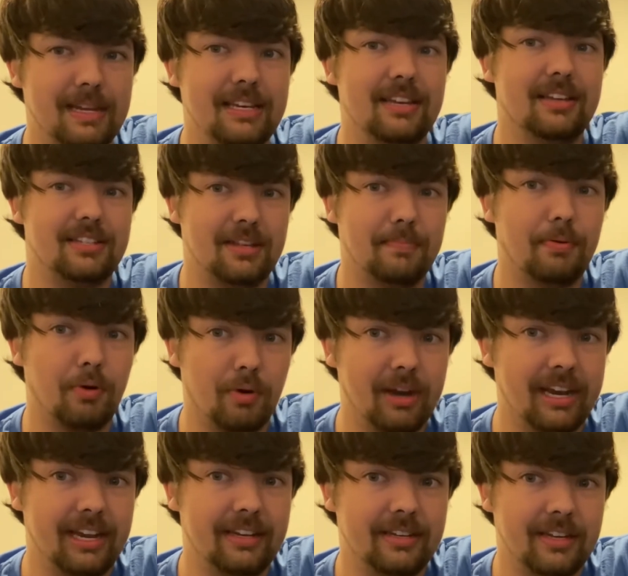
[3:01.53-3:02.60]

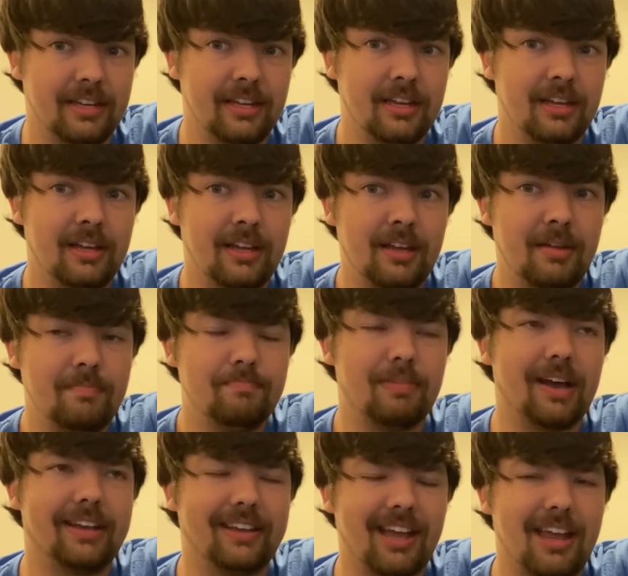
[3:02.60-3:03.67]
disappointed
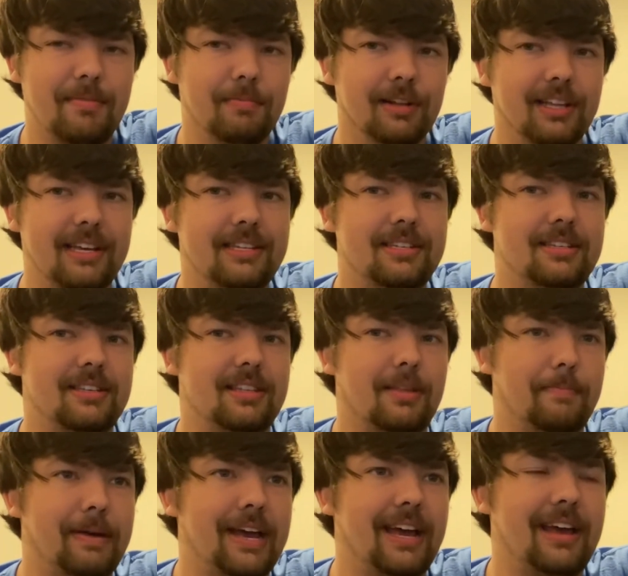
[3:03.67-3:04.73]
by game releases in the
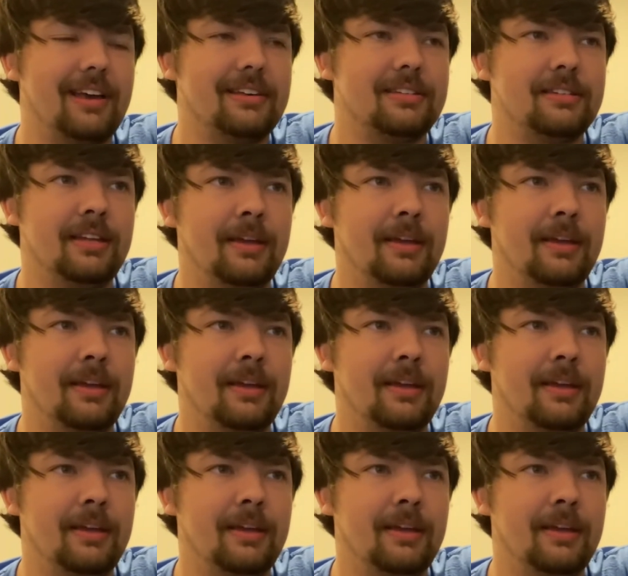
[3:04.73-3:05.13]
past,